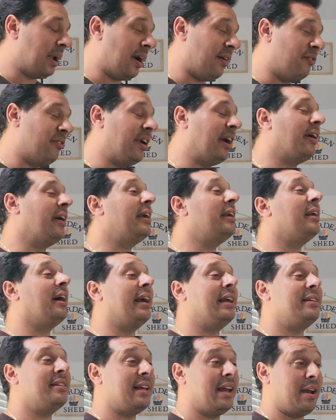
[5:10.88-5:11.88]
very
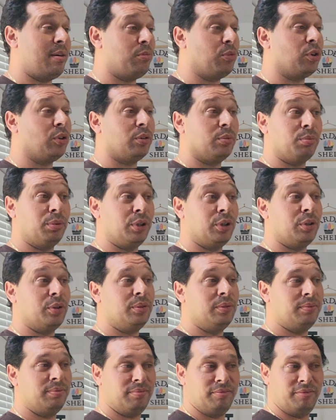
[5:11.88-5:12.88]
nice emerald
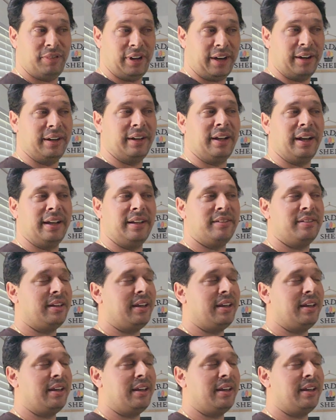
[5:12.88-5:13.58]
blue, very nice.